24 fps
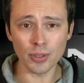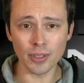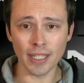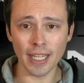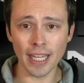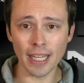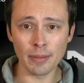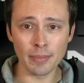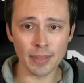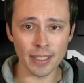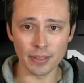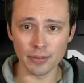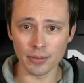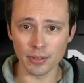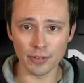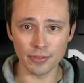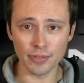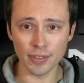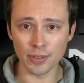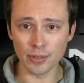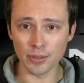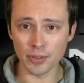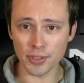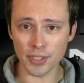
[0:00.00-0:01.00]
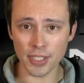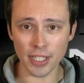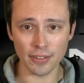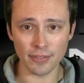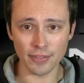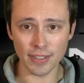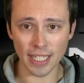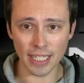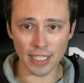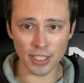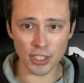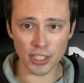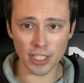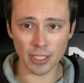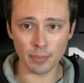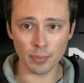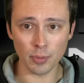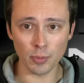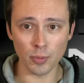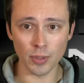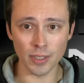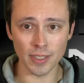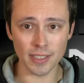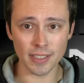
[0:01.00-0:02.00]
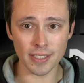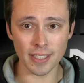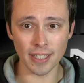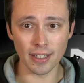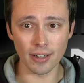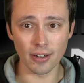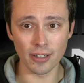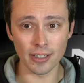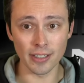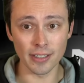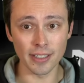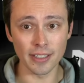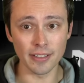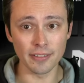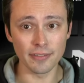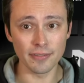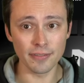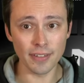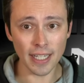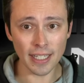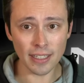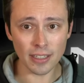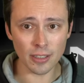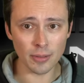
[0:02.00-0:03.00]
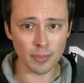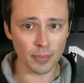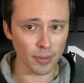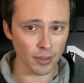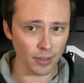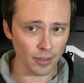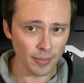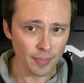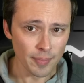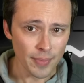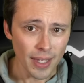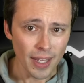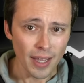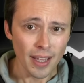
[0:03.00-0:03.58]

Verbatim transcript: gaming reviews of that chip once they are available.